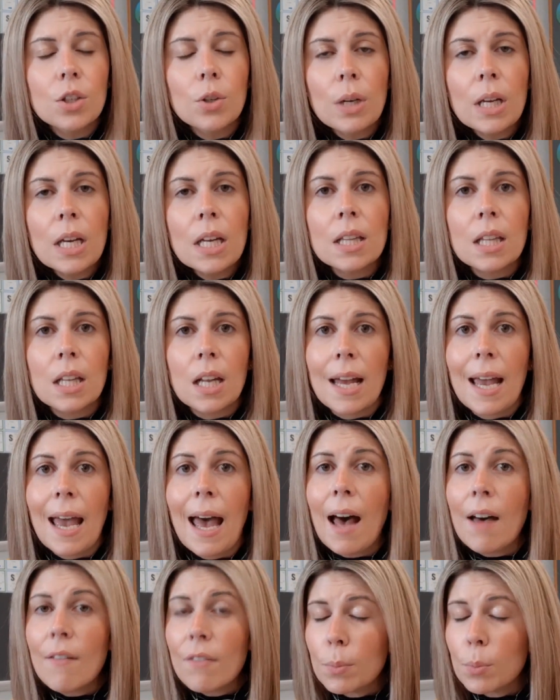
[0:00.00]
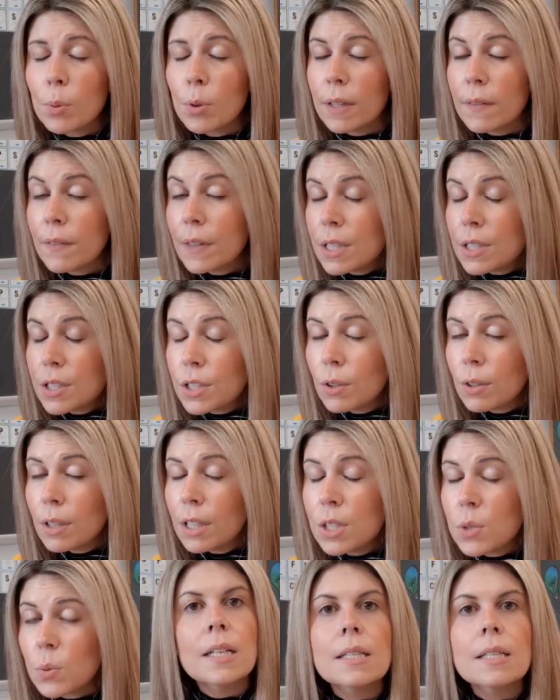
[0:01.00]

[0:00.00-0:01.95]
unit than I have in previous units,